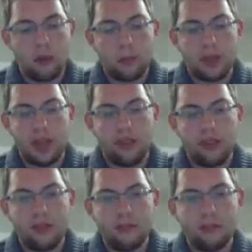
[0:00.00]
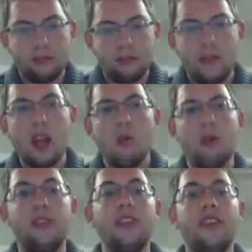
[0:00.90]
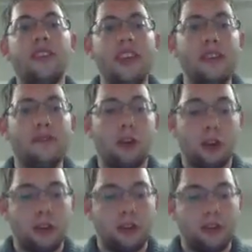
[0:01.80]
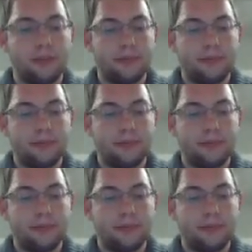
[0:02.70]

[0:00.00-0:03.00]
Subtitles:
For plants, it was the seed ferns.